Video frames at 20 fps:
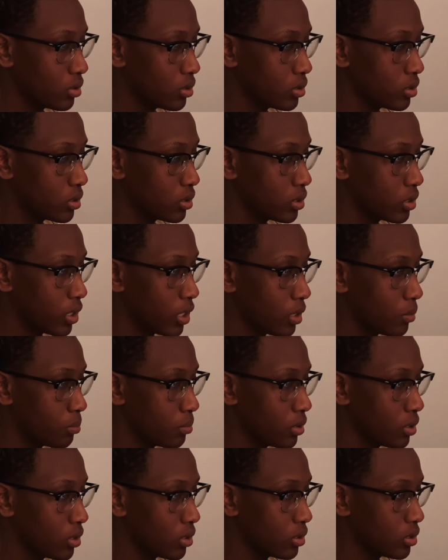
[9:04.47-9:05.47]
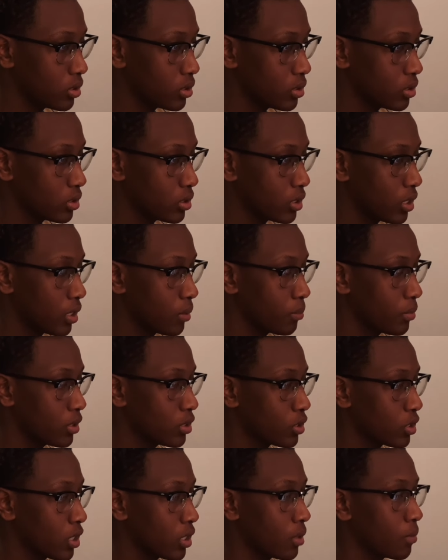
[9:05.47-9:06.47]
a tad bit to
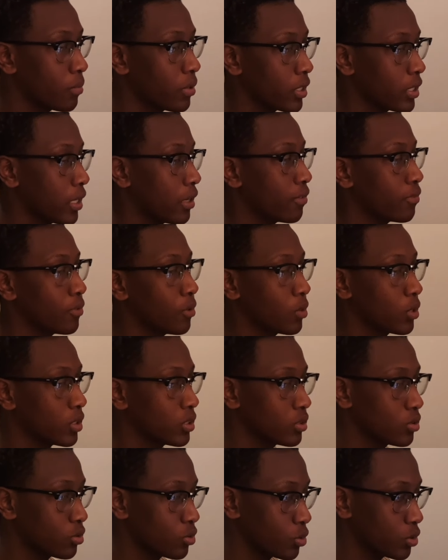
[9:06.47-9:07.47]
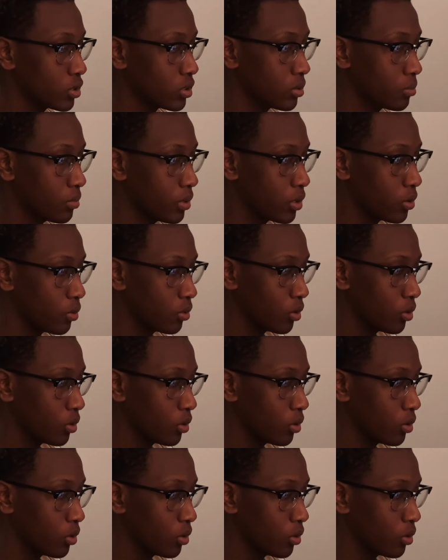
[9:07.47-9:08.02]
kind of bring that focus towards the middle a